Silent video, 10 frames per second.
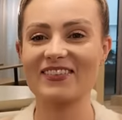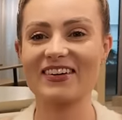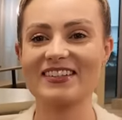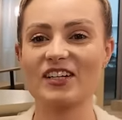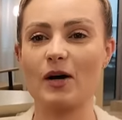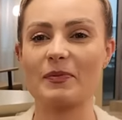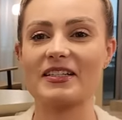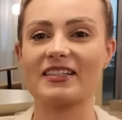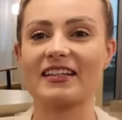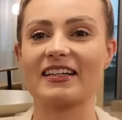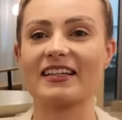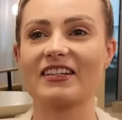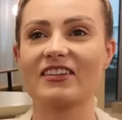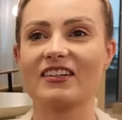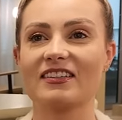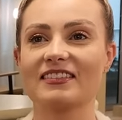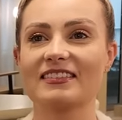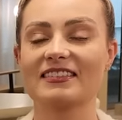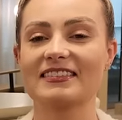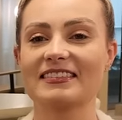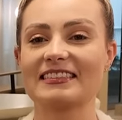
I want to top it to like yeah. Here.